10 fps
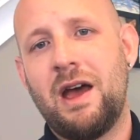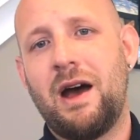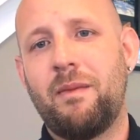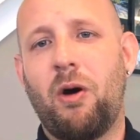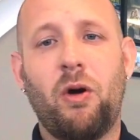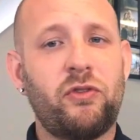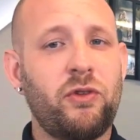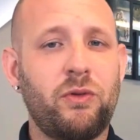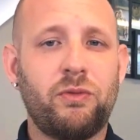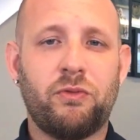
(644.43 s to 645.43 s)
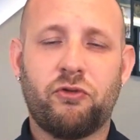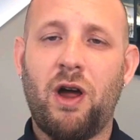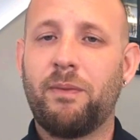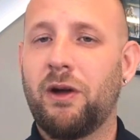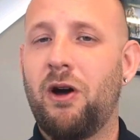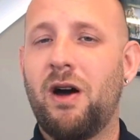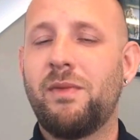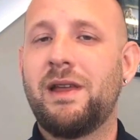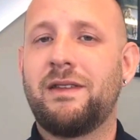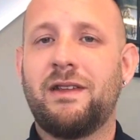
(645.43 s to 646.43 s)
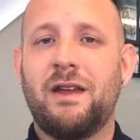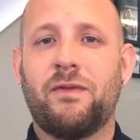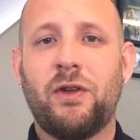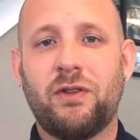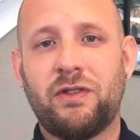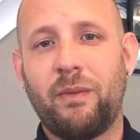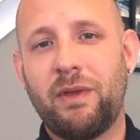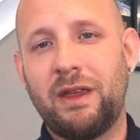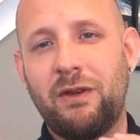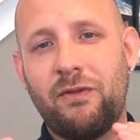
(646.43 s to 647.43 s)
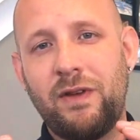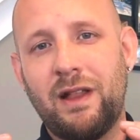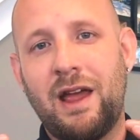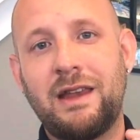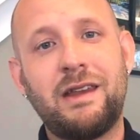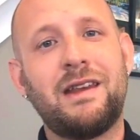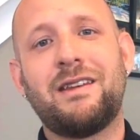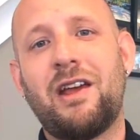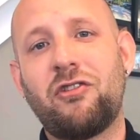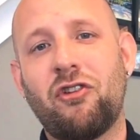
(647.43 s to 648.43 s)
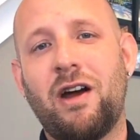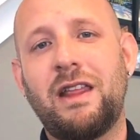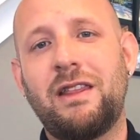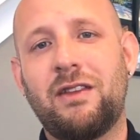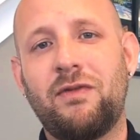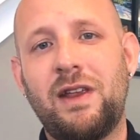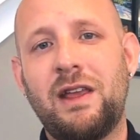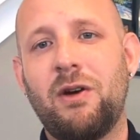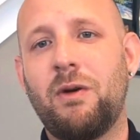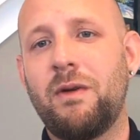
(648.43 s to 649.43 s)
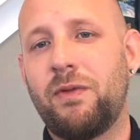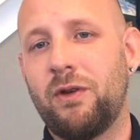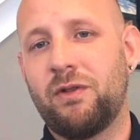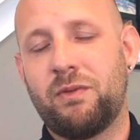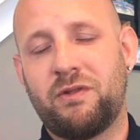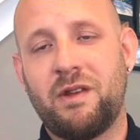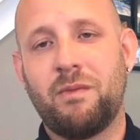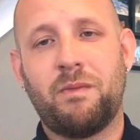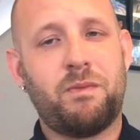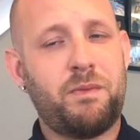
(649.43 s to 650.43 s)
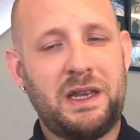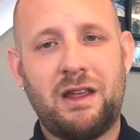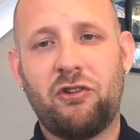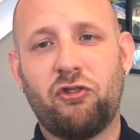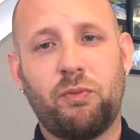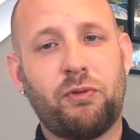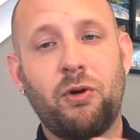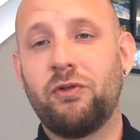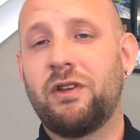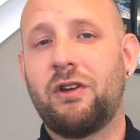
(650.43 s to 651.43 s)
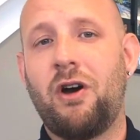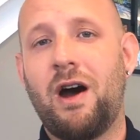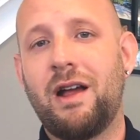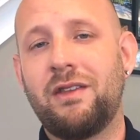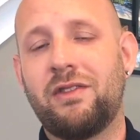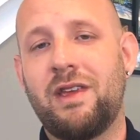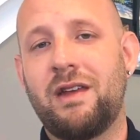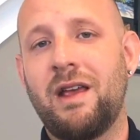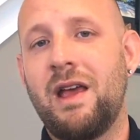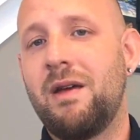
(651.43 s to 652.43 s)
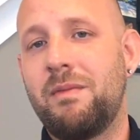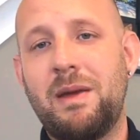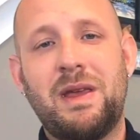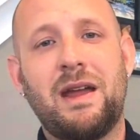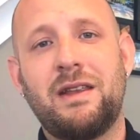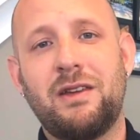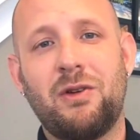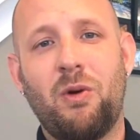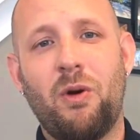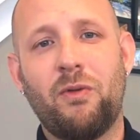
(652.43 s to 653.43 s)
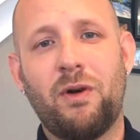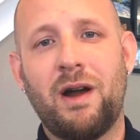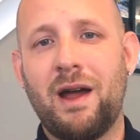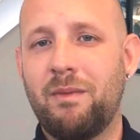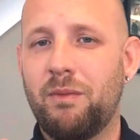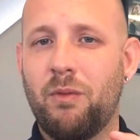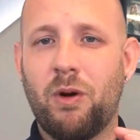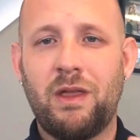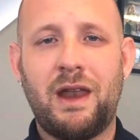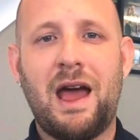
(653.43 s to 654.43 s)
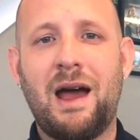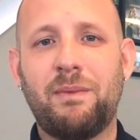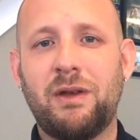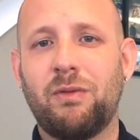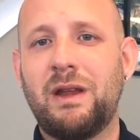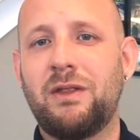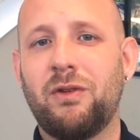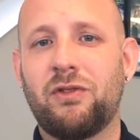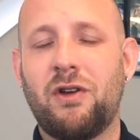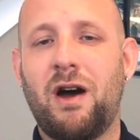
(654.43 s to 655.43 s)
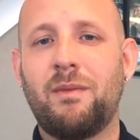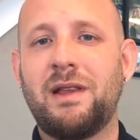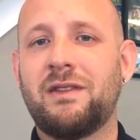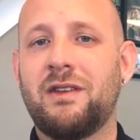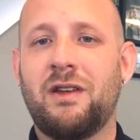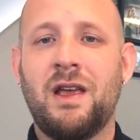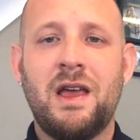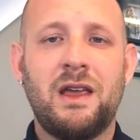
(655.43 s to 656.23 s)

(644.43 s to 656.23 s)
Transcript: Also, drop a comment if there's something you feel I didn't touch on in this video, if there's some potential pros and cons that maybe I didn't go over. I'm more than happy to read those comments. And,